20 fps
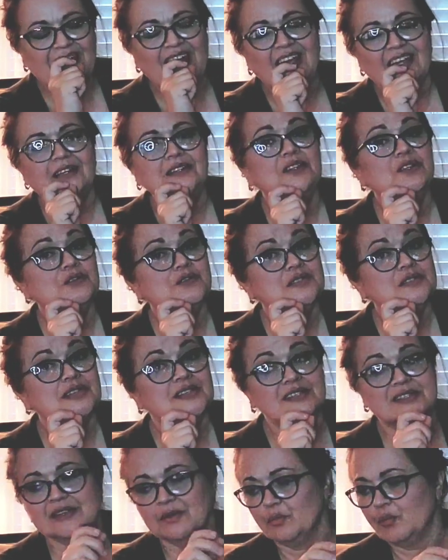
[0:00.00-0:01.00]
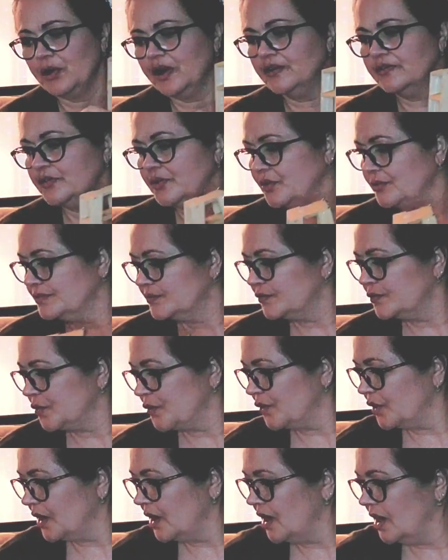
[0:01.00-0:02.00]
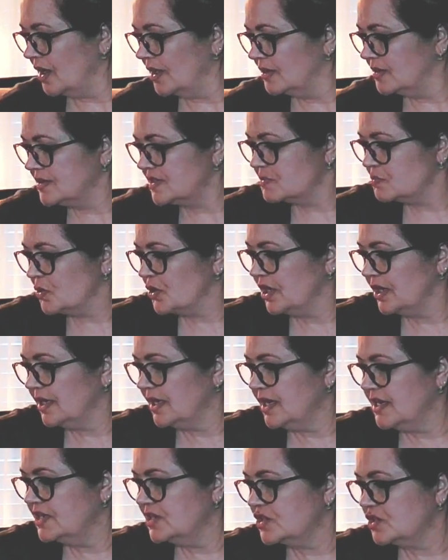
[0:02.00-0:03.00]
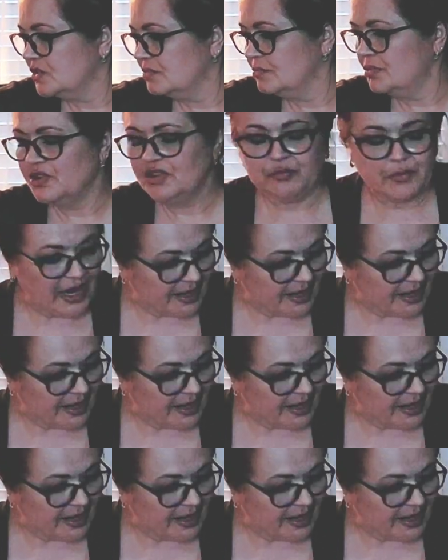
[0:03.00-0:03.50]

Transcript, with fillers: I could use this somewhere for, for uh, spring and Easter, put the